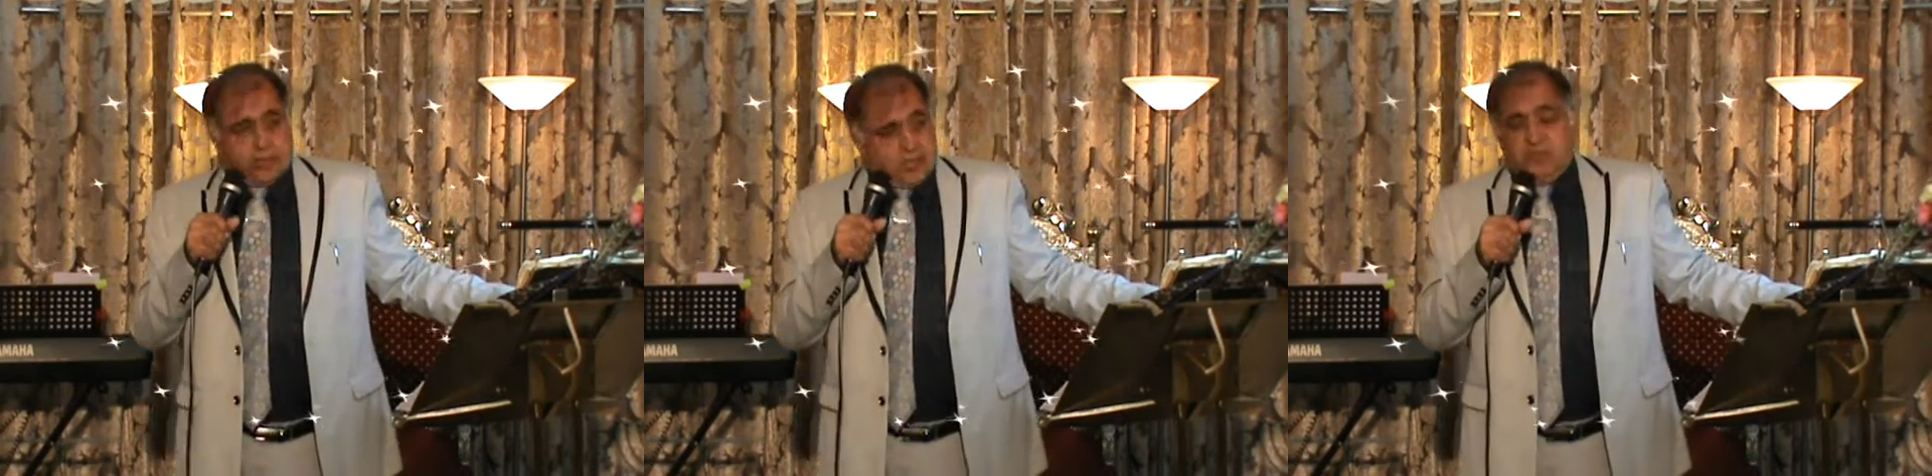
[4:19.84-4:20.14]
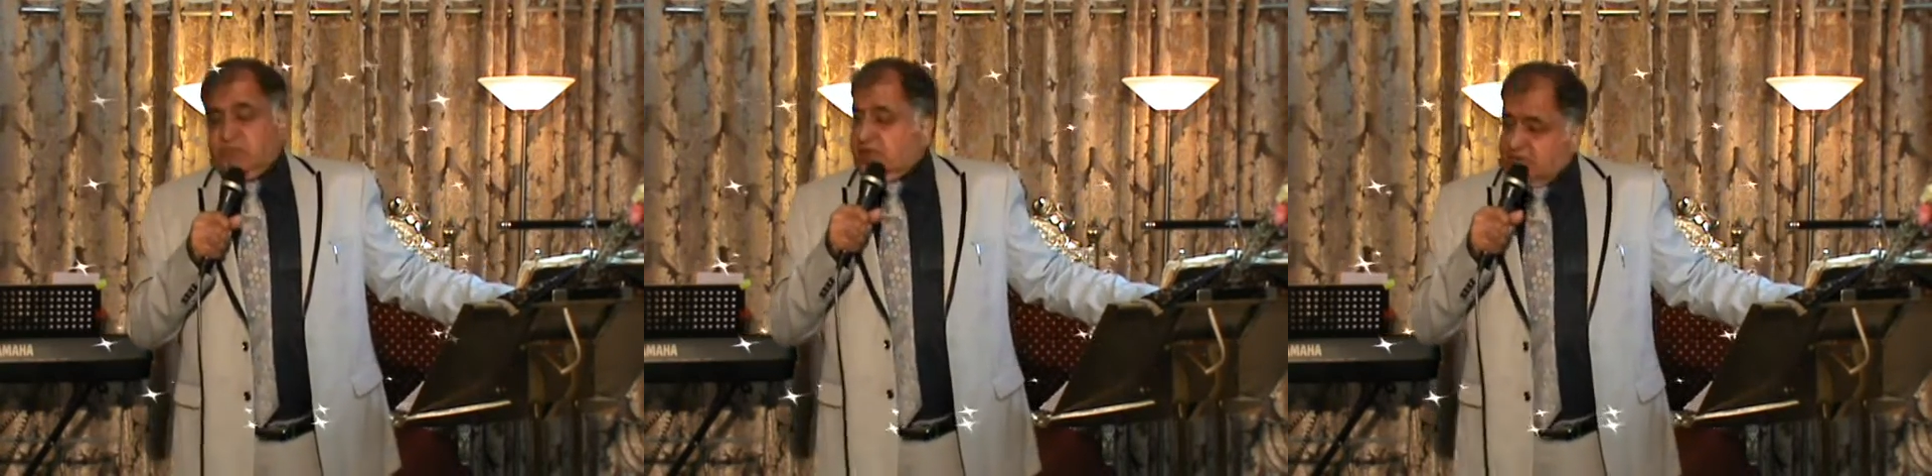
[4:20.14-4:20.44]

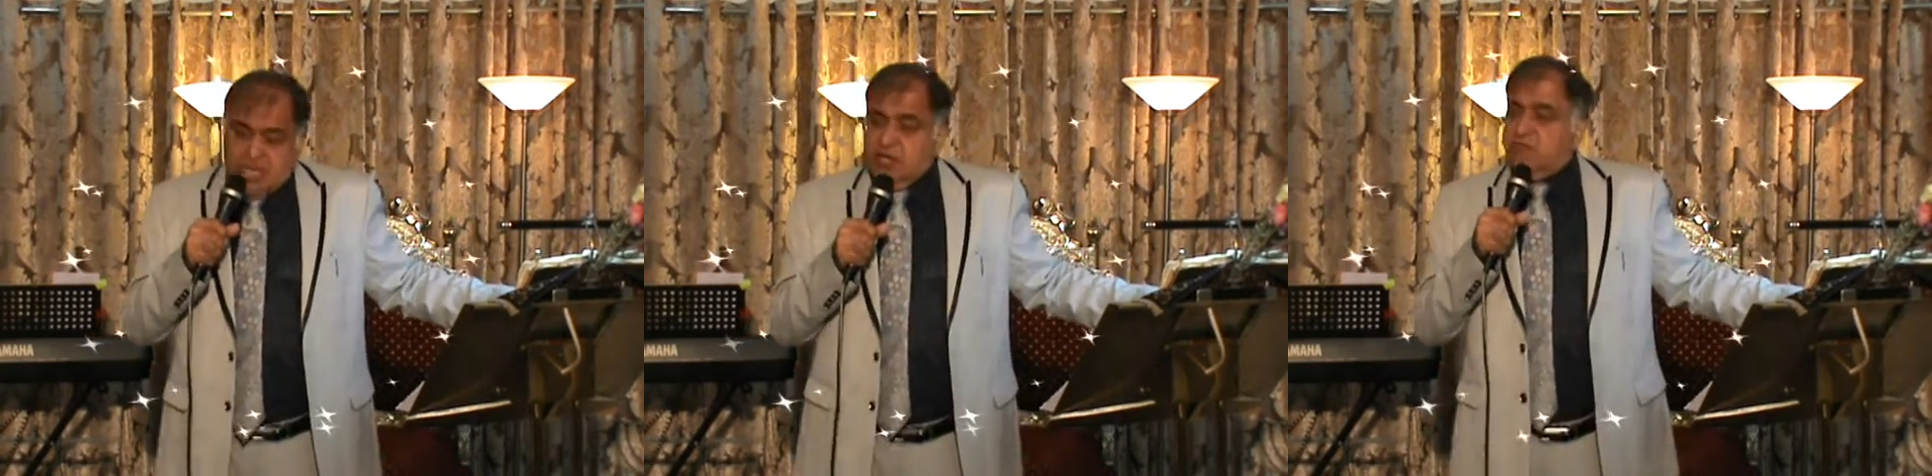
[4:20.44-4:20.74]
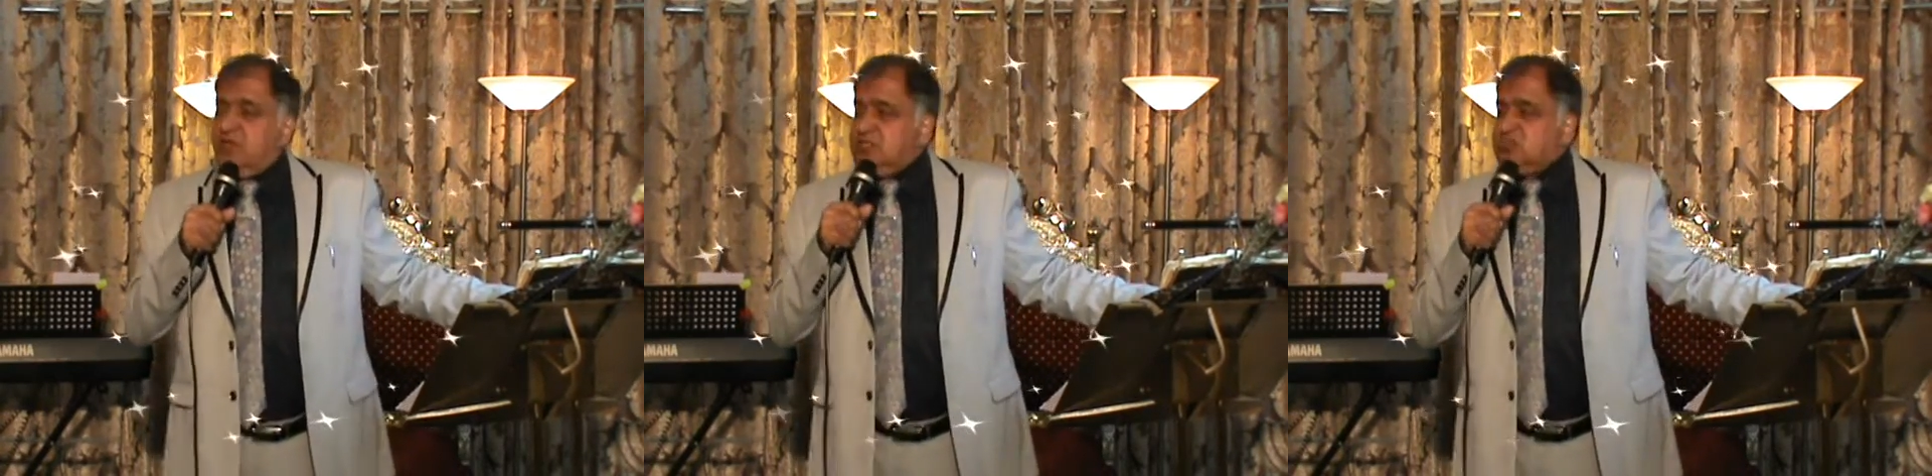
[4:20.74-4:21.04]
If
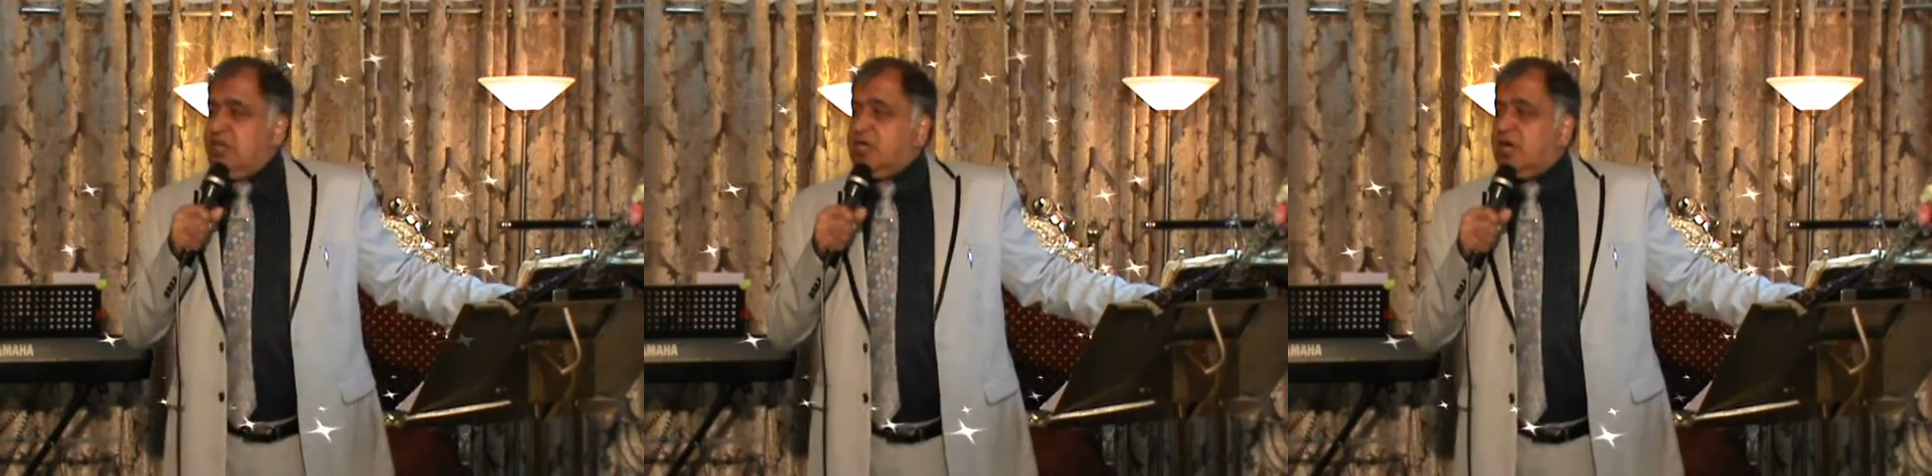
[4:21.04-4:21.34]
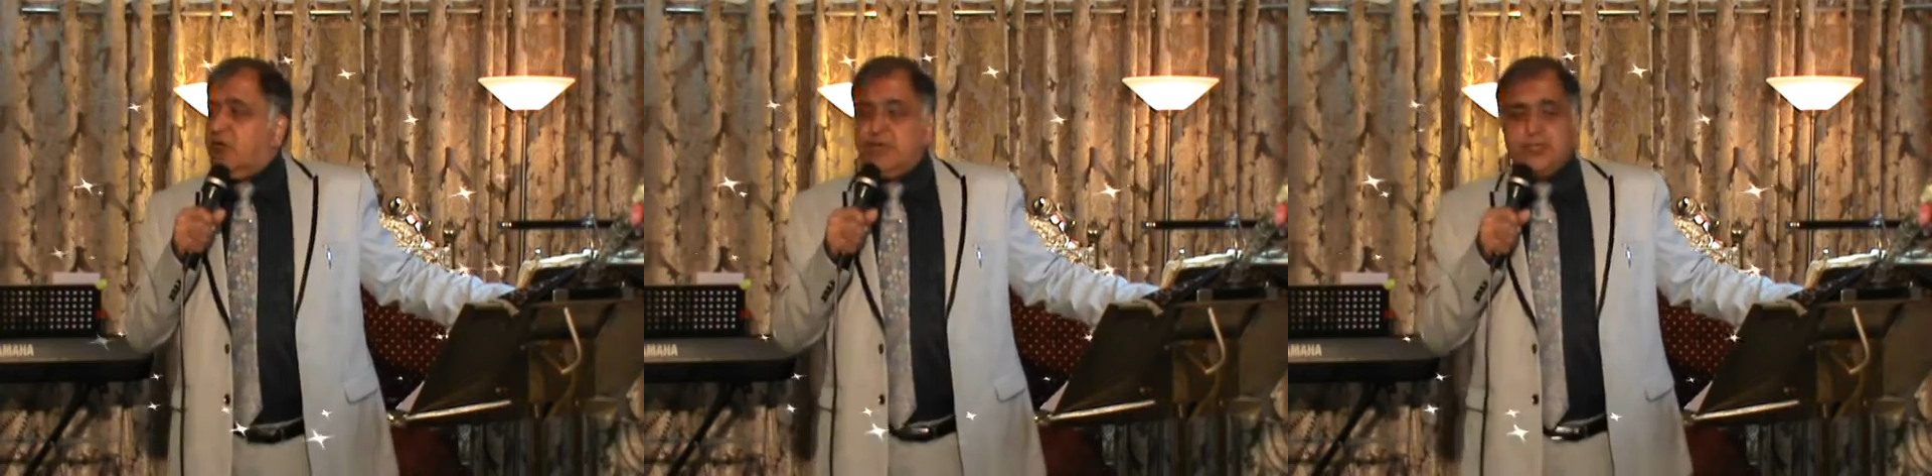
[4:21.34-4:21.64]
he will take
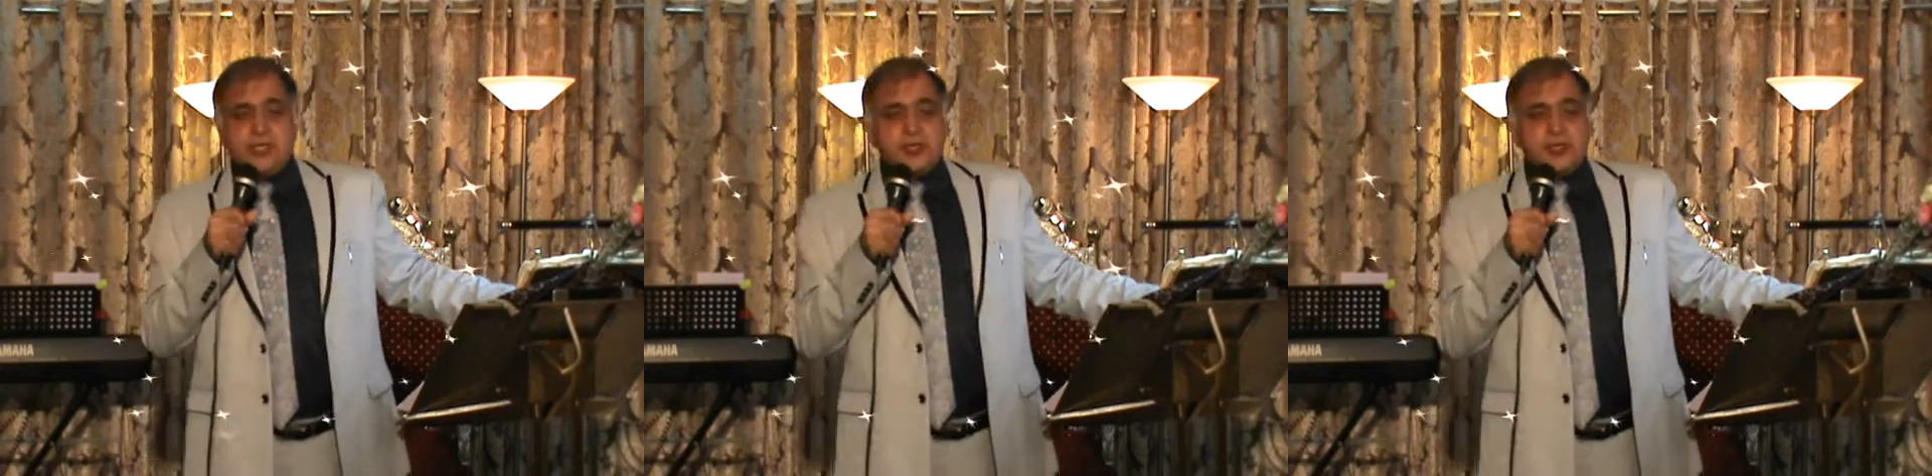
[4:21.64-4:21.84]
away